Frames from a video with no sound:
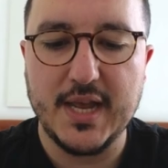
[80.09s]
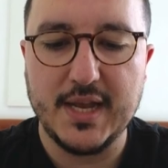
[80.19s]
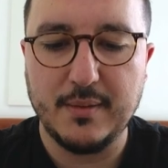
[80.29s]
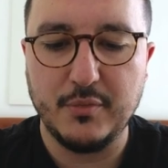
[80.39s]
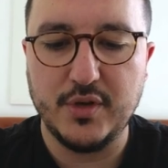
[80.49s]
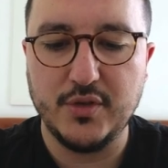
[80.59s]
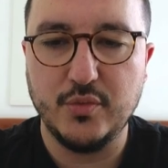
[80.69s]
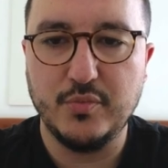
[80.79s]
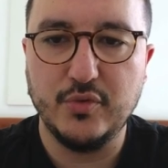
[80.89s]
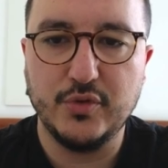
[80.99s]
and I'm going
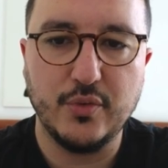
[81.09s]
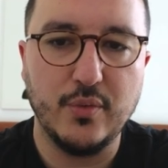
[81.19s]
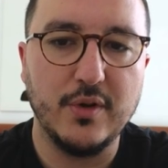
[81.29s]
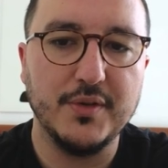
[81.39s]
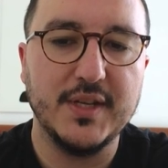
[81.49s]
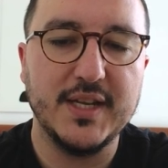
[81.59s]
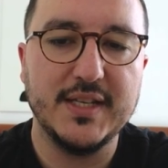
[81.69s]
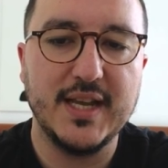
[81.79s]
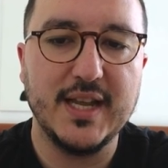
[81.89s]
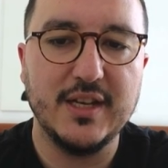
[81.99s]
to put
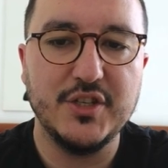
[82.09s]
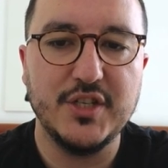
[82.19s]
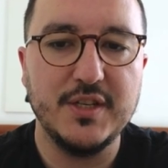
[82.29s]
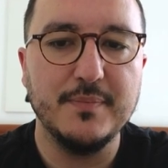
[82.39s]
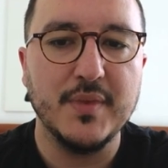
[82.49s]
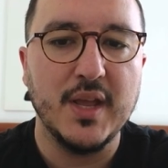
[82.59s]
rounded LG,